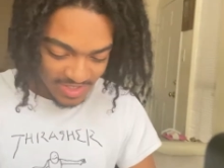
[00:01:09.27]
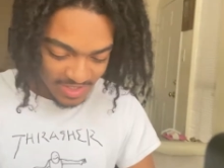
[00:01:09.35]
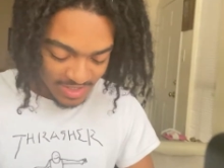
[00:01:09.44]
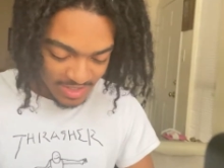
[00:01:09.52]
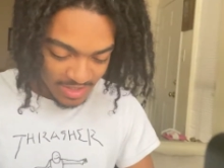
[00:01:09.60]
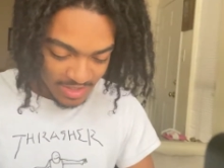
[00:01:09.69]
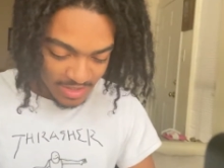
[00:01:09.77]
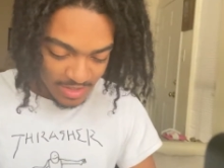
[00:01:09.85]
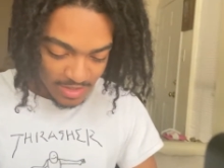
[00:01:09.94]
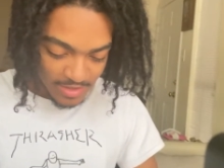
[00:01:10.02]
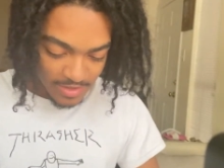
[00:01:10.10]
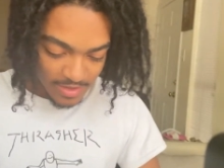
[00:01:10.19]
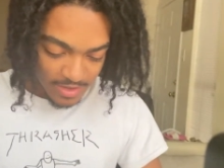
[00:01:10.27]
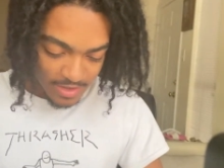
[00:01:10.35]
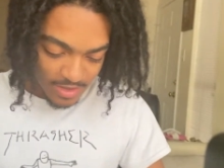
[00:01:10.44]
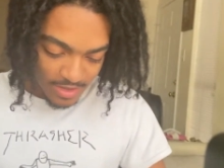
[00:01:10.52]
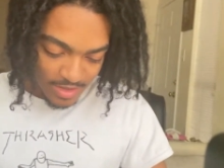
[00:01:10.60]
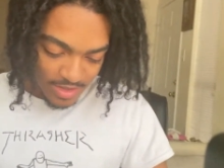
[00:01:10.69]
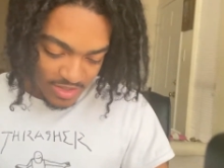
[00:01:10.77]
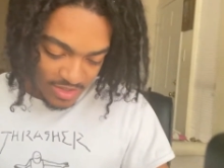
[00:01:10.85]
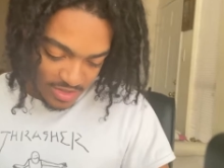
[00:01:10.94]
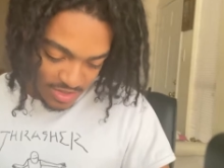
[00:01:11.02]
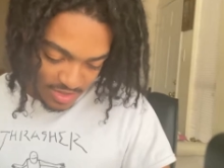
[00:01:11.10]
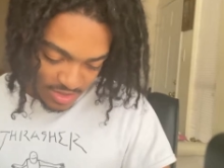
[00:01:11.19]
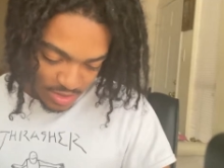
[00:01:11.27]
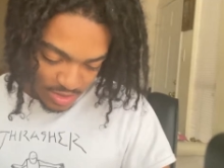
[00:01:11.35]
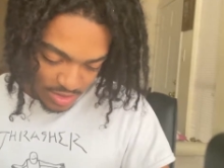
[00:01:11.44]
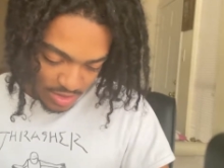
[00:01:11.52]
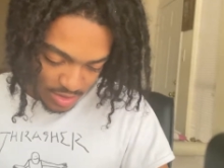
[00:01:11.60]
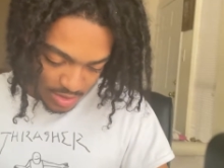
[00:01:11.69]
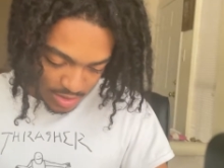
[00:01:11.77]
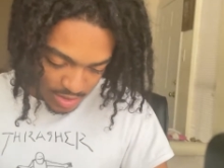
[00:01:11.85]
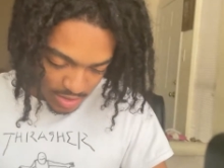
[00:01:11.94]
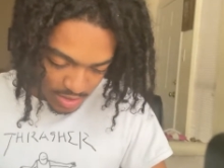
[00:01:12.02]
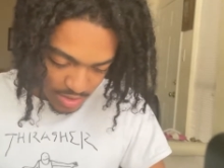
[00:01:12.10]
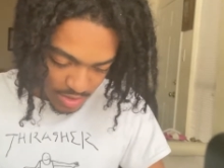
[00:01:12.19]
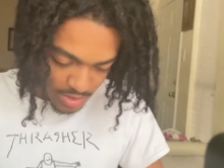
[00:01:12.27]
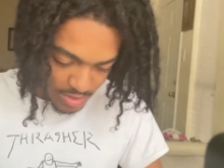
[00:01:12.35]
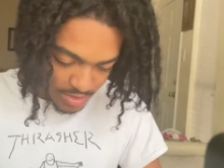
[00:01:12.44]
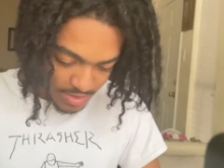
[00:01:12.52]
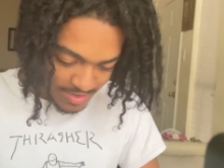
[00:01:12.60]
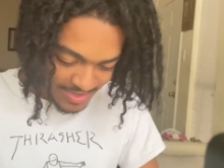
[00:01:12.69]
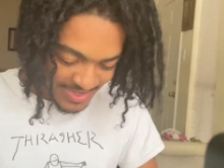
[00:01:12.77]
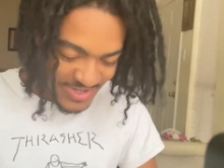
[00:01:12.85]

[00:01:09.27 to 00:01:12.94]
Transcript: Yeah, on every single sample, I use Flanger at least once.